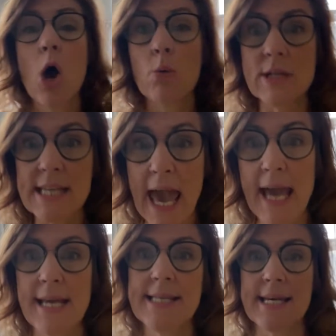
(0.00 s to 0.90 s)
would
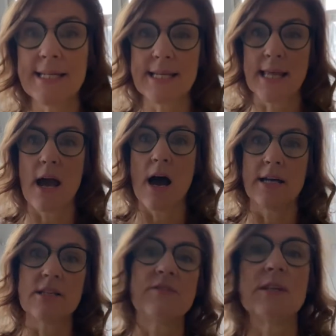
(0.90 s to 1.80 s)
gaze into the
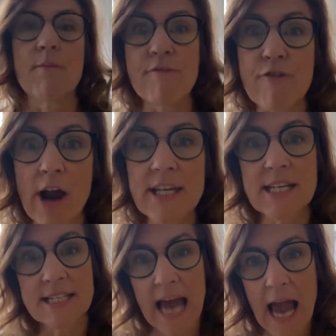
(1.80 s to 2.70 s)
eyes of some
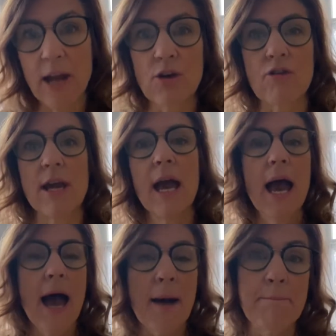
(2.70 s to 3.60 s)
frightened, angry,
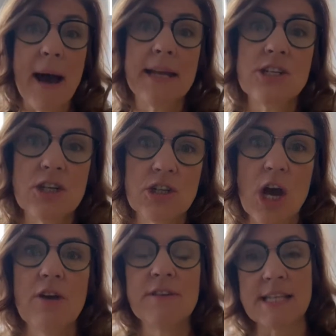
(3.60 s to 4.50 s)
abandoned,
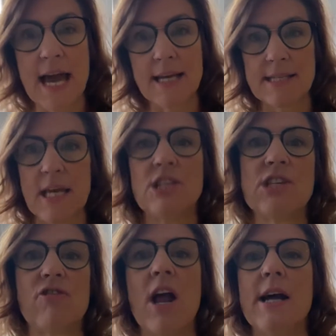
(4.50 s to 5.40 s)
overtaxed
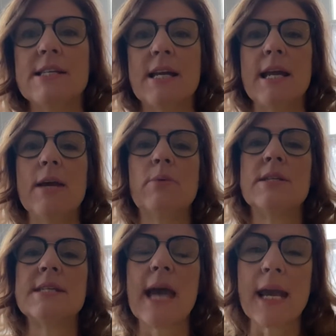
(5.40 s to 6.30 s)
Israelites, and he
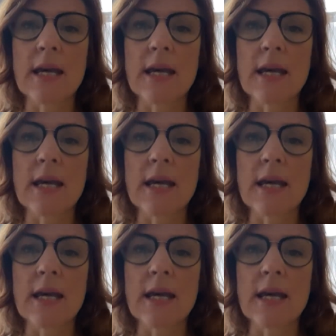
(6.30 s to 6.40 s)
would say,